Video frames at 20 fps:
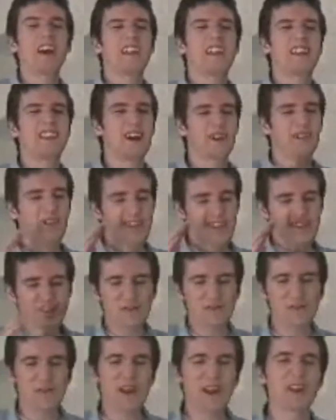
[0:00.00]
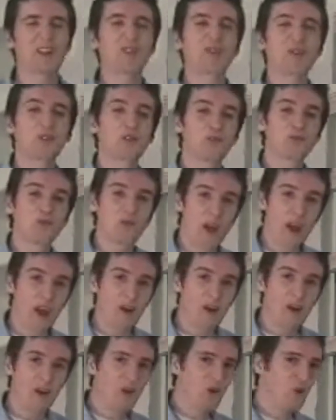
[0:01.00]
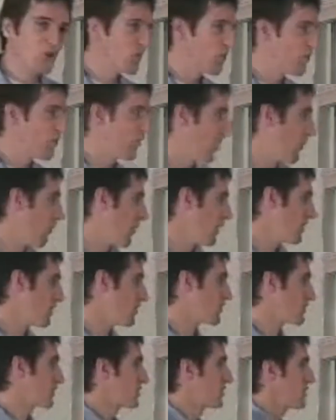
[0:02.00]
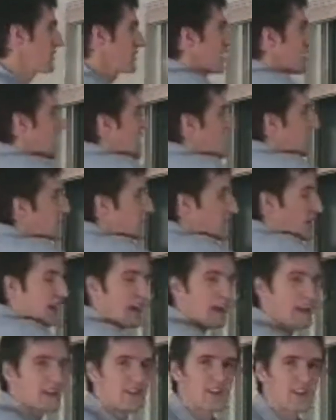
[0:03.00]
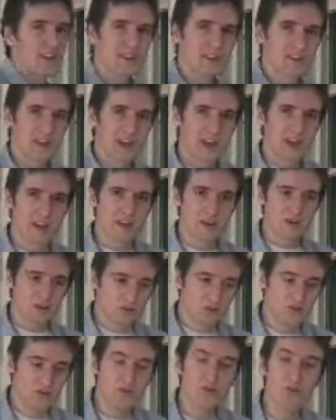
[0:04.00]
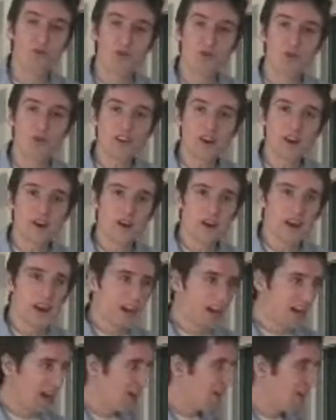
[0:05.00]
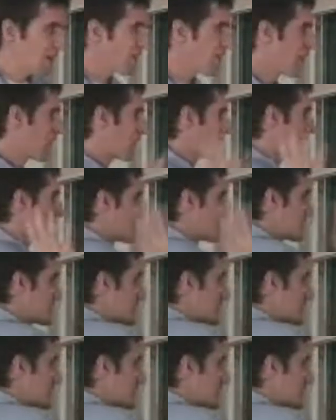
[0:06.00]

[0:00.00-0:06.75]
Now this effect looks very cool. When you slam your hand and the deck goes through the window, it looks like it just